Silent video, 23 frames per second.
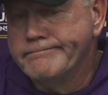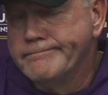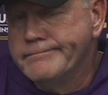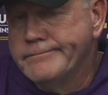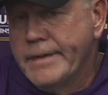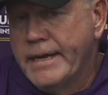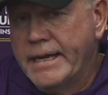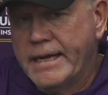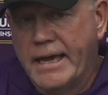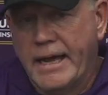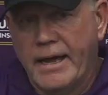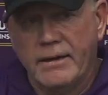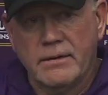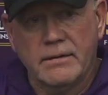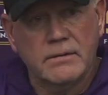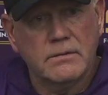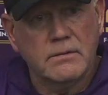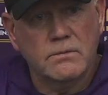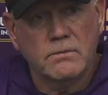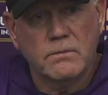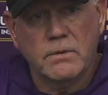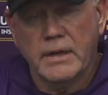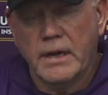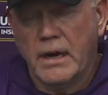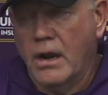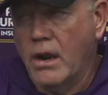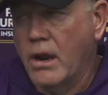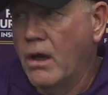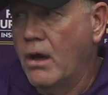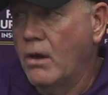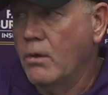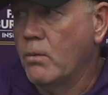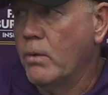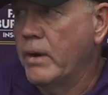Again, we got a
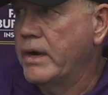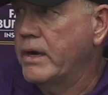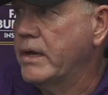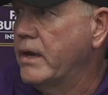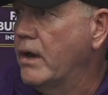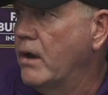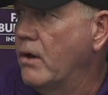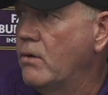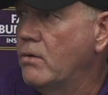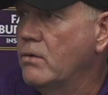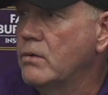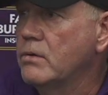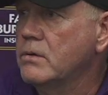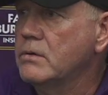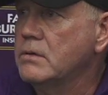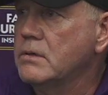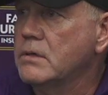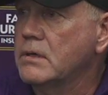long way to go.